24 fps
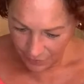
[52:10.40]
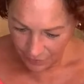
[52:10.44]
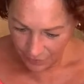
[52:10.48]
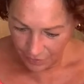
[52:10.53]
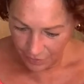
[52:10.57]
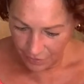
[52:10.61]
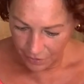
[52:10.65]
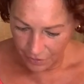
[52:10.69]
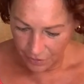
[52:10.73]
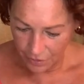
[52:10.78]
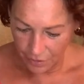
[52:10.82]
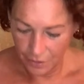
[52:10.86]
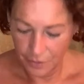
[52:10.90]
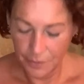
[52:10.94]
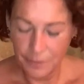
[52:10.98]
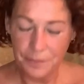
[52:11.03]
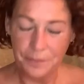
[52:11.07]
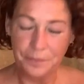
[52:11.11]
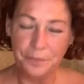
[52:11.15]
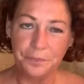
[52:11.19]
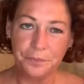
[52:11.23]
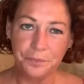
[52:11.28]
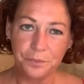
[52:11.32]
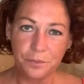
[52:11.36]
oh,
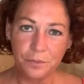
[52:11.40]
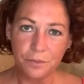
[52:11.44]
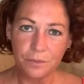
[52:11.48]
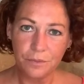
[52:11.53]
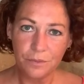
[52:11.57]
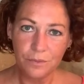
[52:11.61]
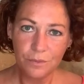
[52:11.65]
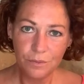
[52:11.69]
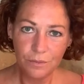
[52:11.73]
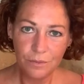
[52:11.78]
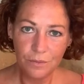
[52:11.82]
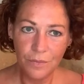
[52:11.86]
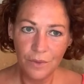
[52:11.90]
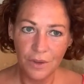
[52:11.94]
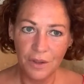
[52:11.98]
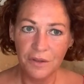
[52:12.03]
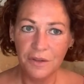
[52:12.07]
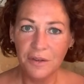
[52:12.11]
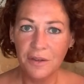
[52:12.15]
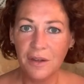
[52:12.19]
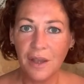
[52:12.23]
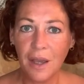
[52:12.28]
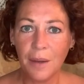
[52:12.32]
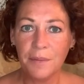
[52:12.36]
this
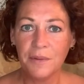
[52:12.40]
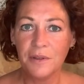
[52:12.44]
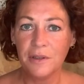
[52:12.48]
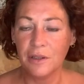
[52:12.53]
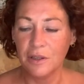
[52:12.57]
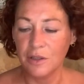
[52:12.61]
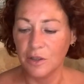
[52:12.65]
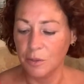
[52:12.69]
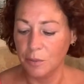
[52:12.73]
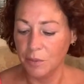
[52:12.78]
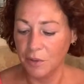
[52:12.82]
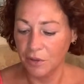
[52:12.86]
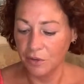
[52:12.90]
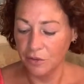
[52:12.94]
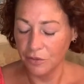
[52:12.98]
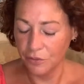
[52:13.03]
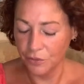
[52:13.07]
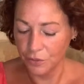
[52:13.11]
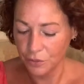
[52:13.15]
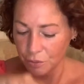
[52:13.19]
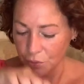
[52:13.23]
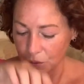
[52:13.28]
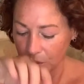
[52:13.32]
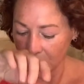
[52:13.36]
is absolutely
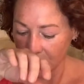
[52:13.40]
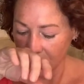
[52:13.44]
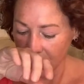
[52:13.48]
beautiful.